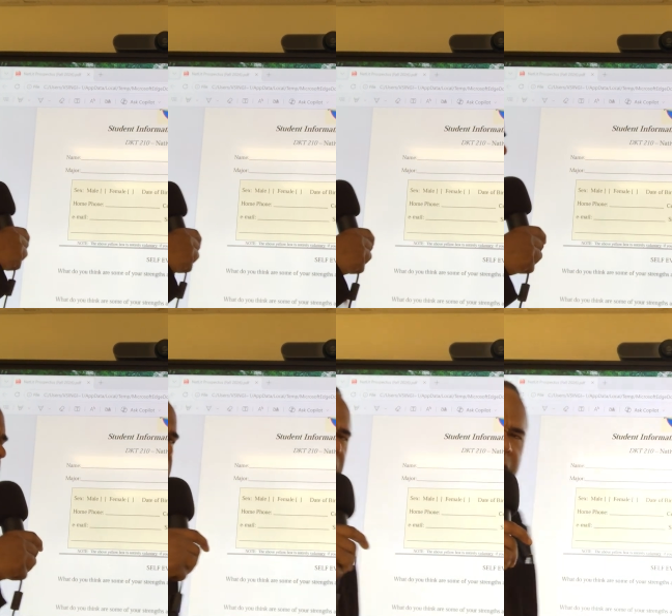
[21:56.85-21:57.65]
And if you've
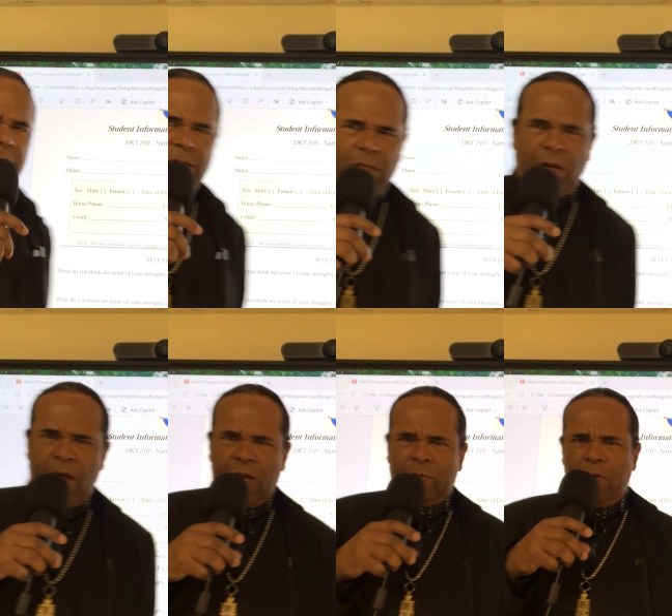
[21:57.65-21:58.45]
had this
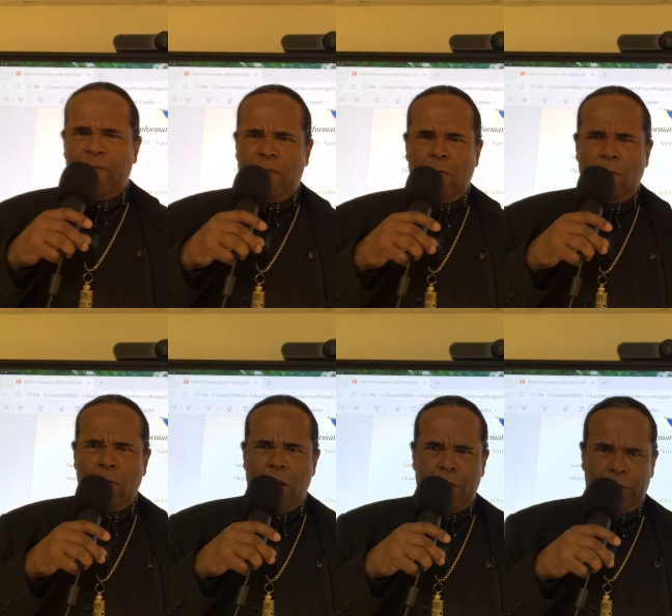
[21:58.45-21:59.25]
class before,
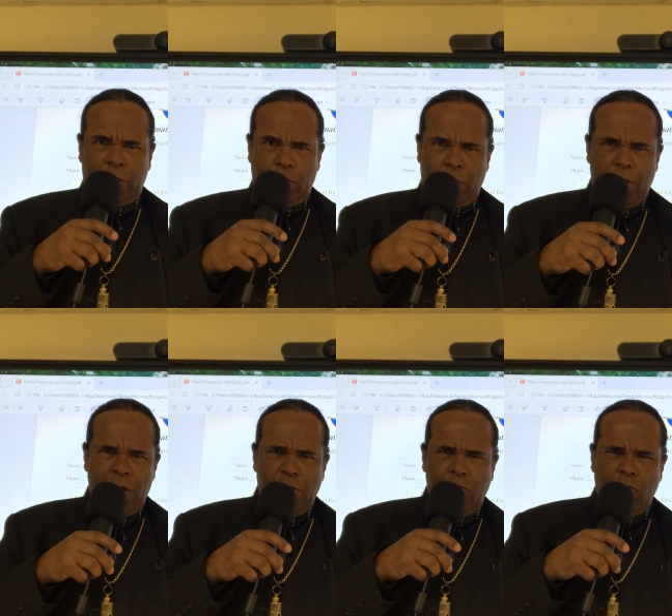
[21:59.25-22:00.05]
I still
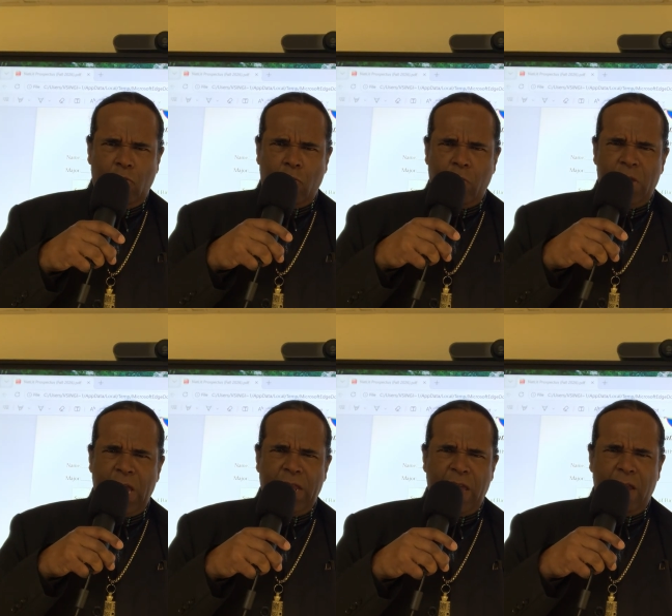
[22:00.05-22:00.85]
need you to
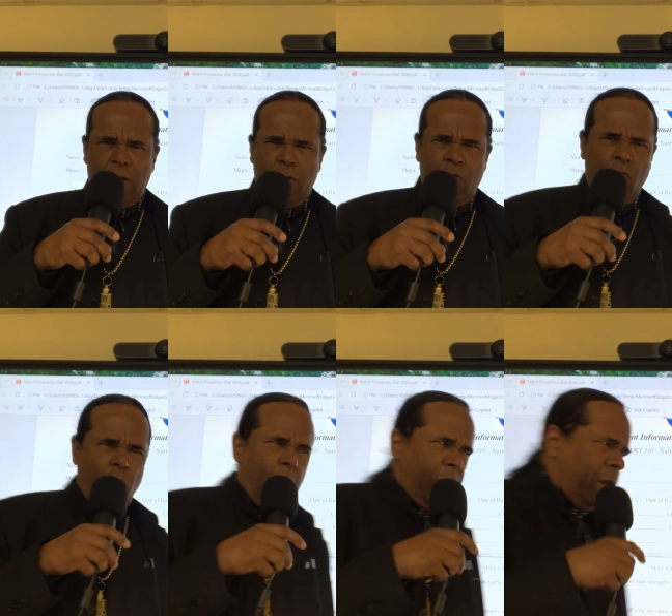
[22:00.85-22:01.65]
create a new one,